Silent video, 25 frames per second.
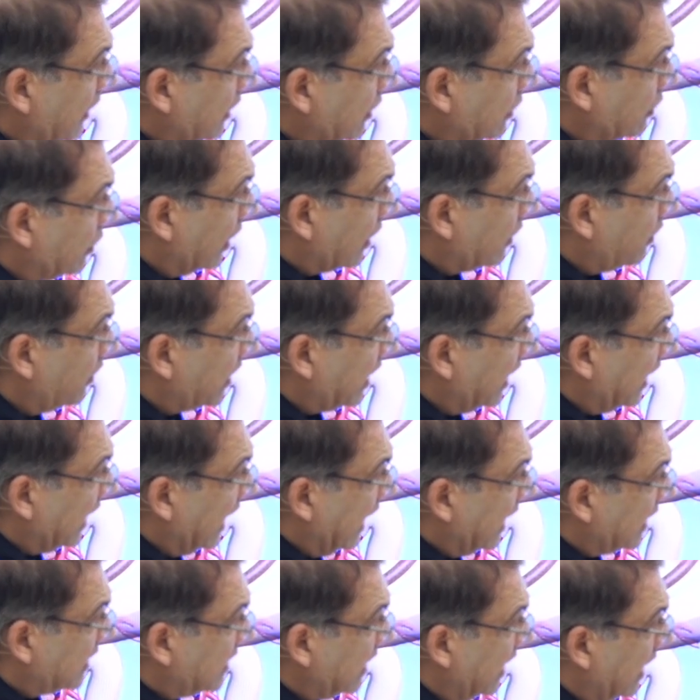you're looking
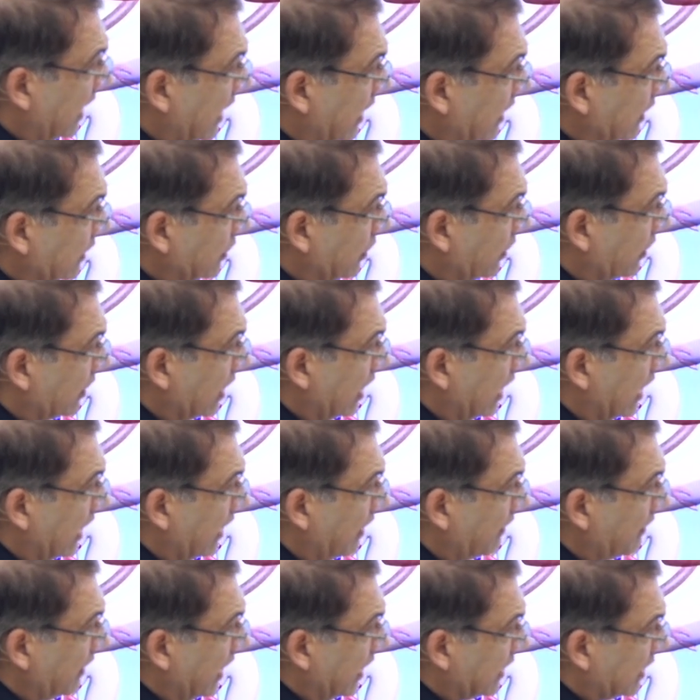at your
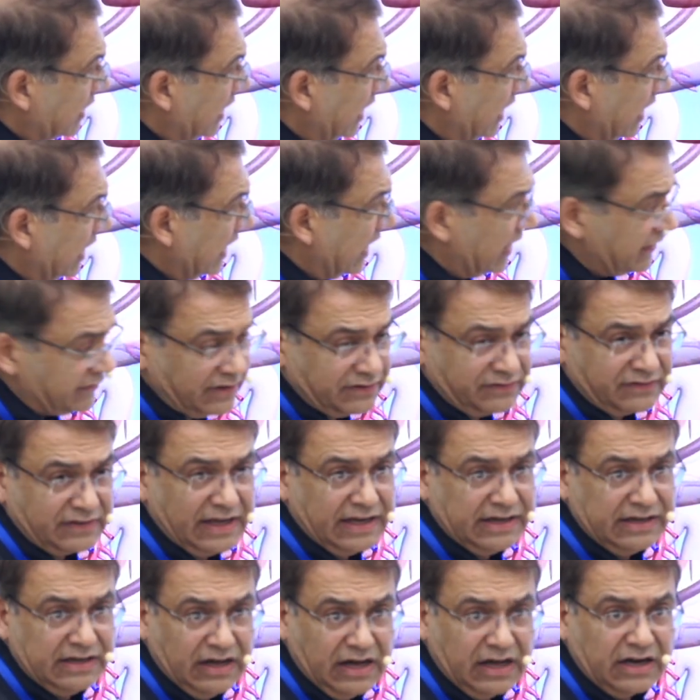tail, as I
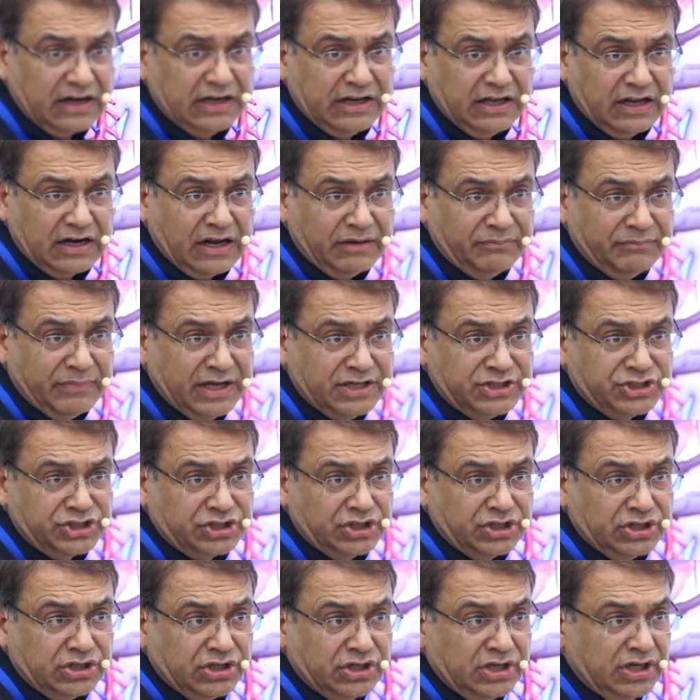said earlier, I
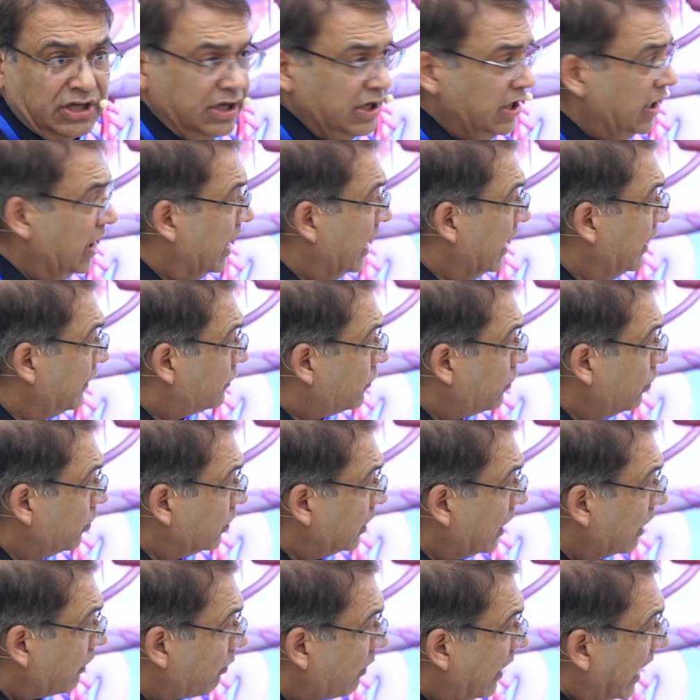mentioned, is to
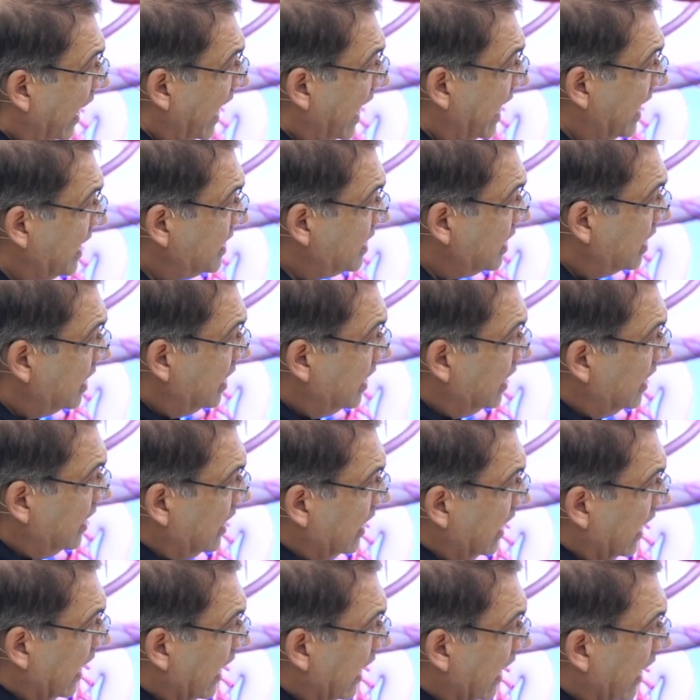the right,
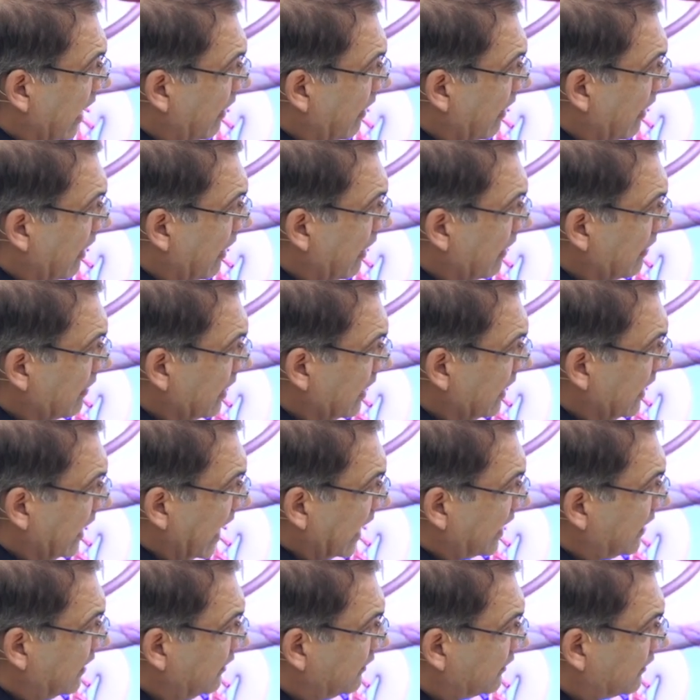
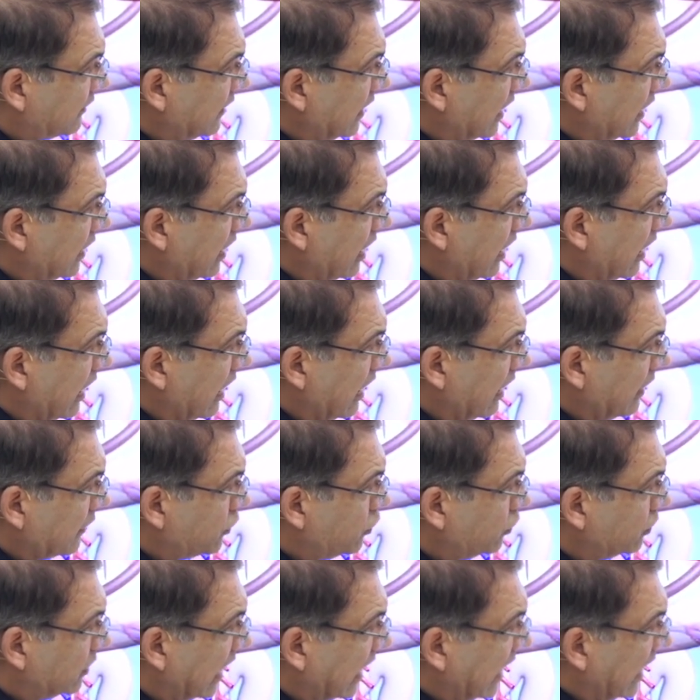neck is
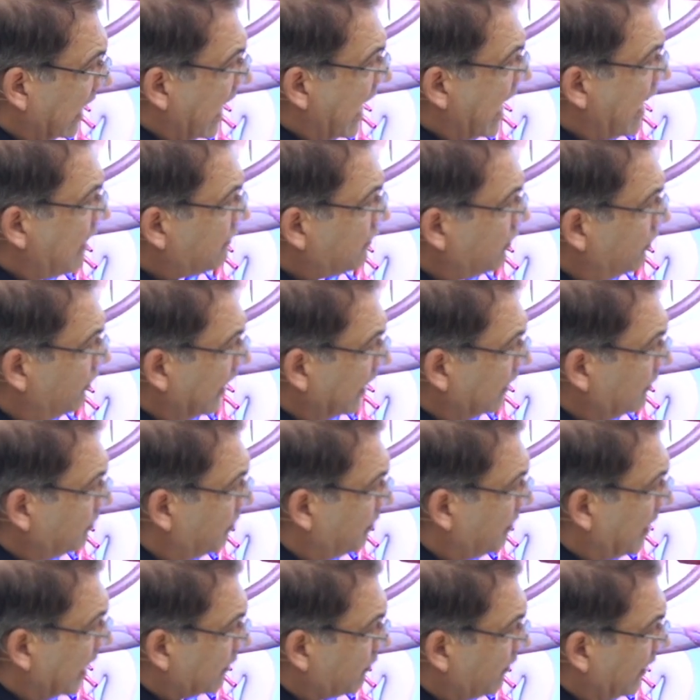to the left,
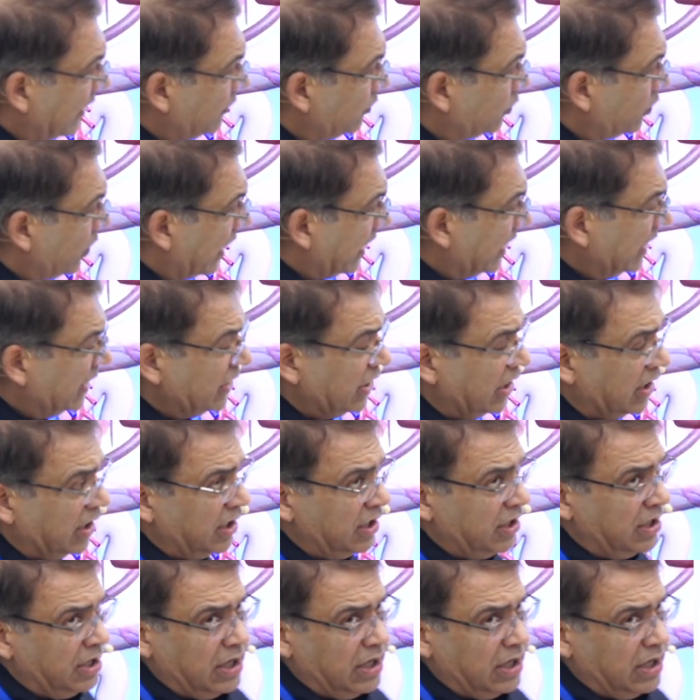but when you are in the